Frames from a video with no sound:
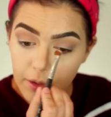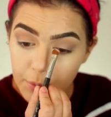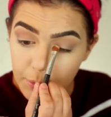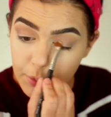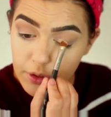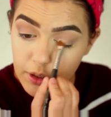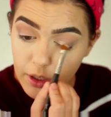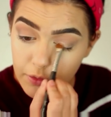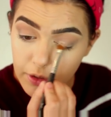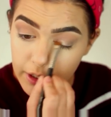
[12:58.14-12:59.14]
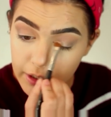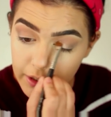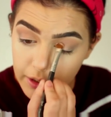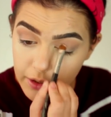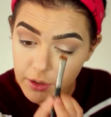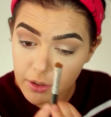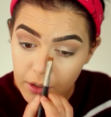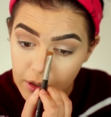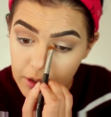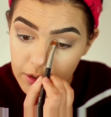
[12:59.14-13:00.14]
And I'm going to put that right here.
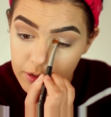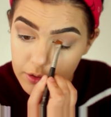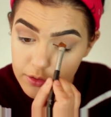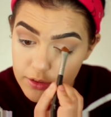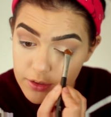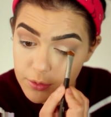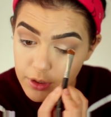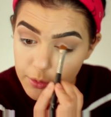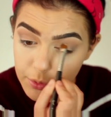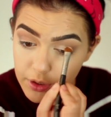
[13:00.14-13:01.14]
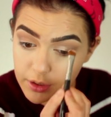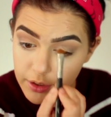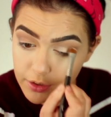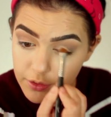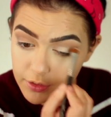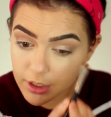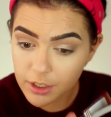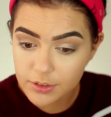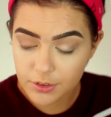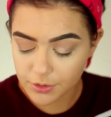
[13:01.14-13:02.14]
Just because we're going to put glitter over
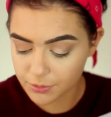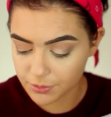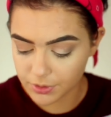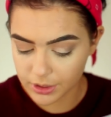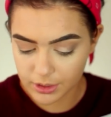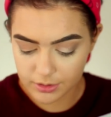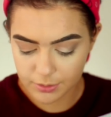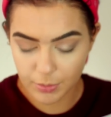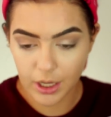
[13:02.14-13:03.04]
that, so it really doesn't